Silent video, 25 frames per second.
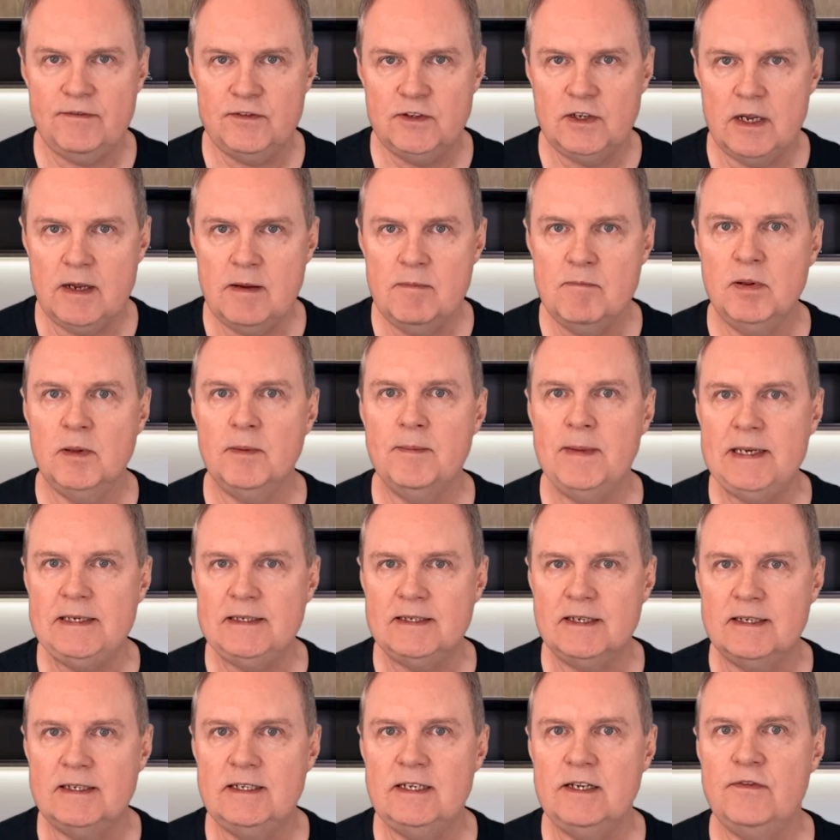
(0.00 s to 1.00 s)
to implement
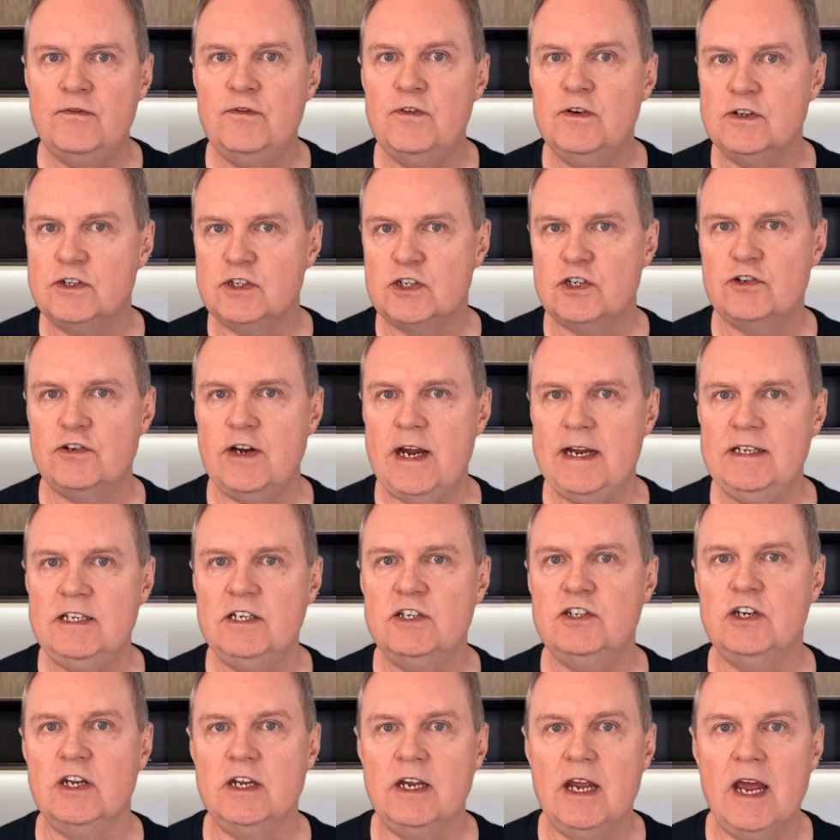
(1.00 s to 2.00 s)
a different
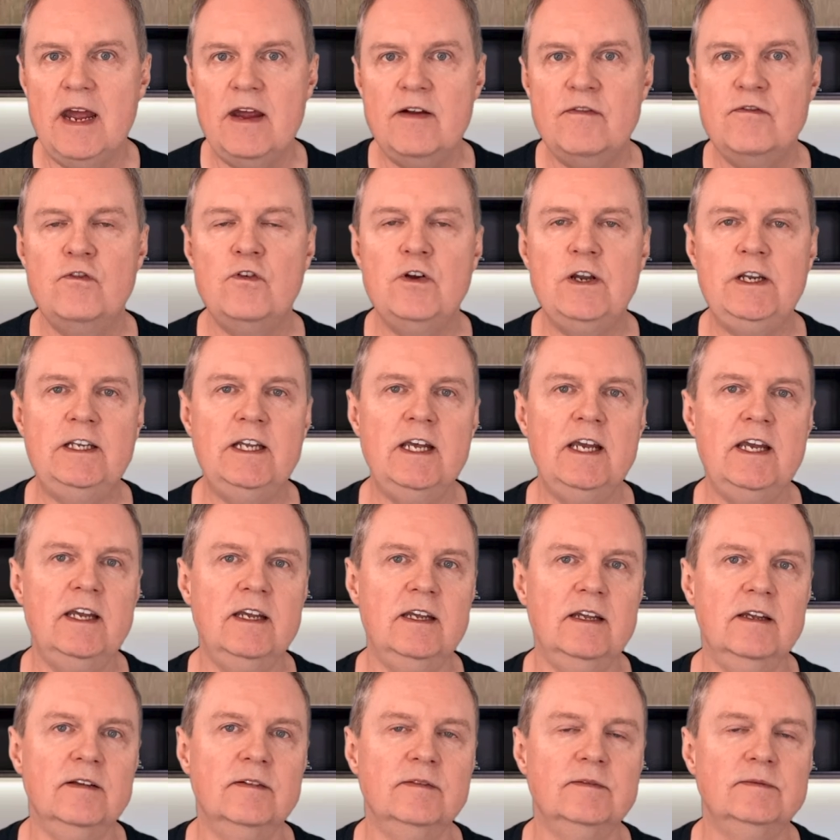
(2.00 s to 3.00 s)
strategy every
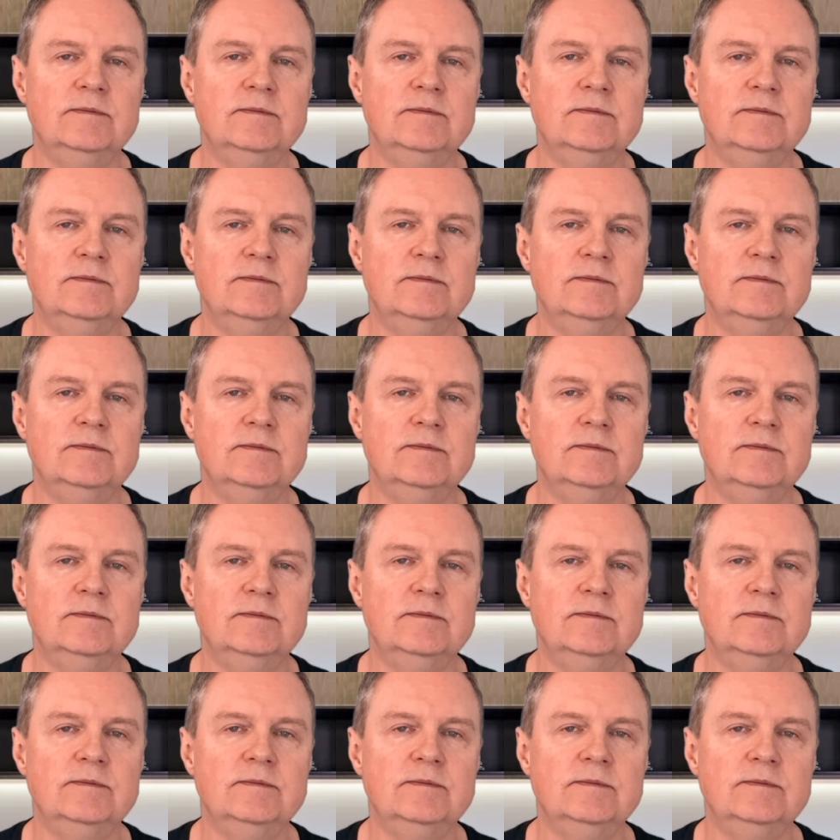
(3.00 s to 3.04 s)
day.